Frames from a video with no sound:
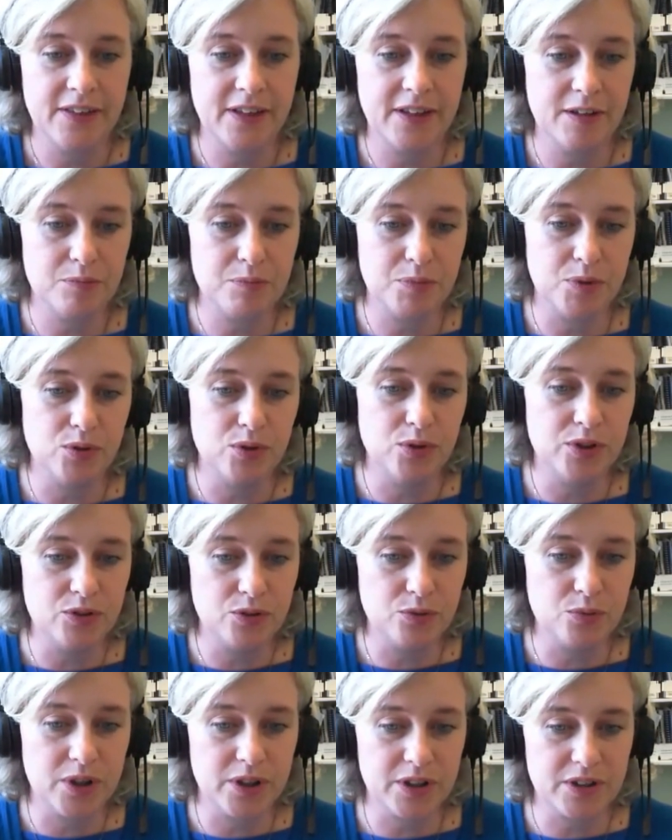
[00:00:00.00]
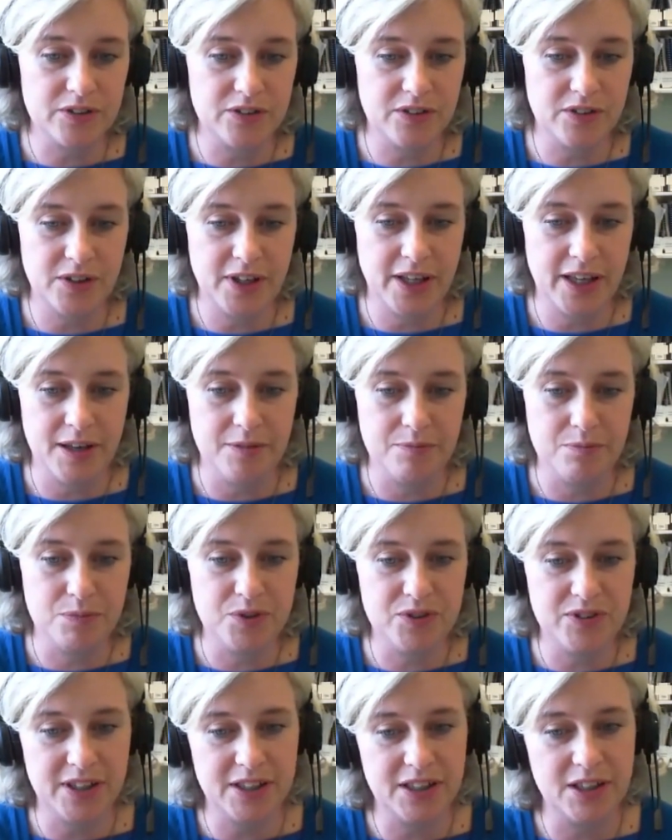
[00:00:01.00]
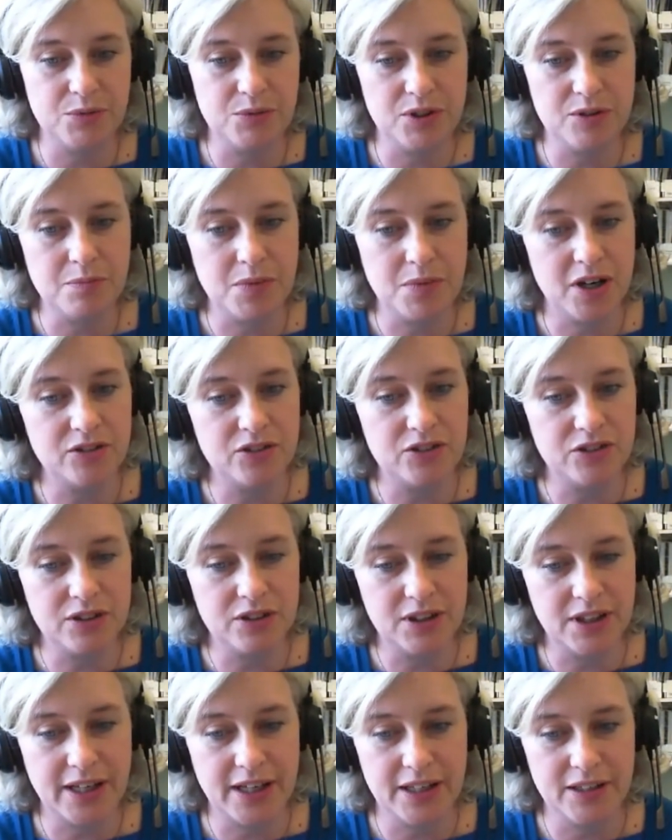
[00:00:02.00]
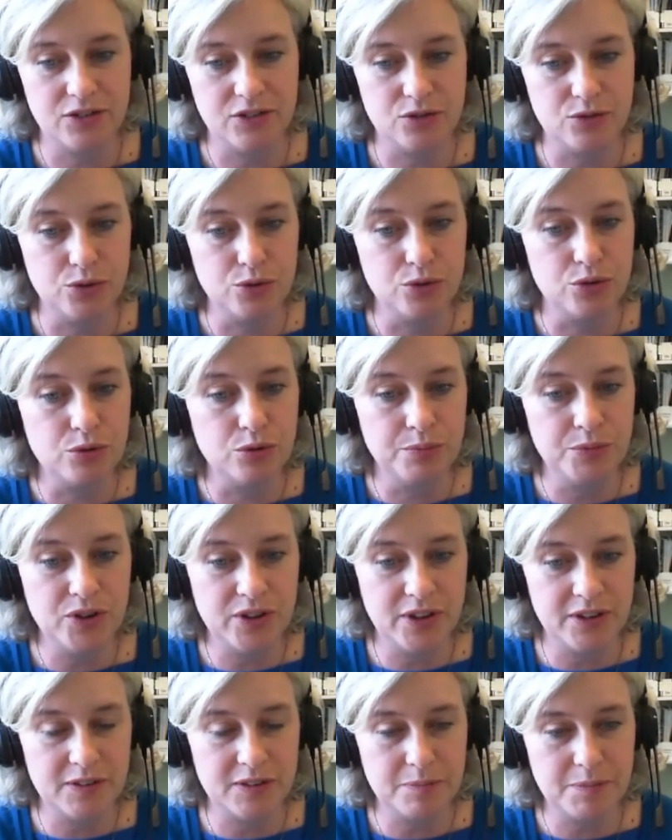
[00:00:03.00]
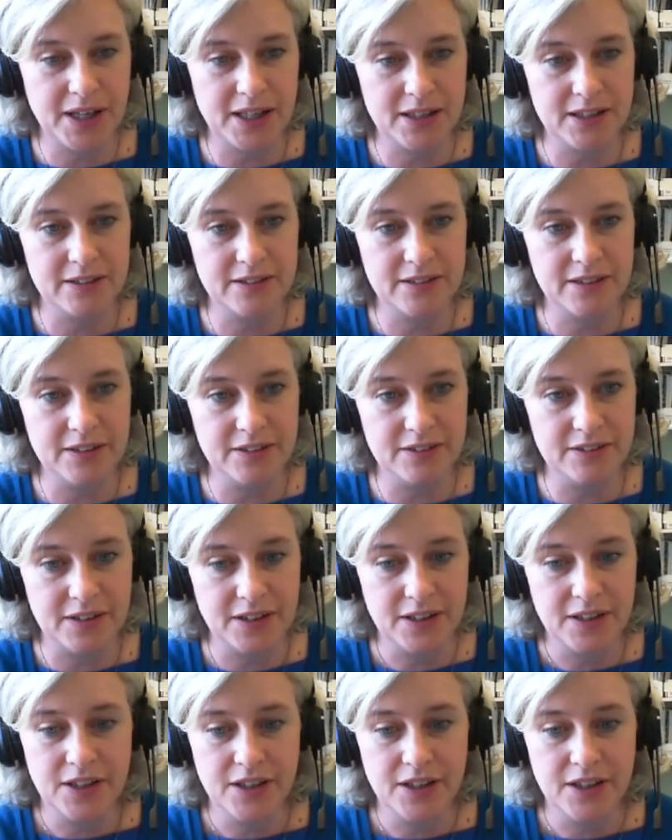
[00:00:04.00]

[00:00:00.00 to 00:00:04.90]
that Poland worked um, particularly with marginalized rural municipalities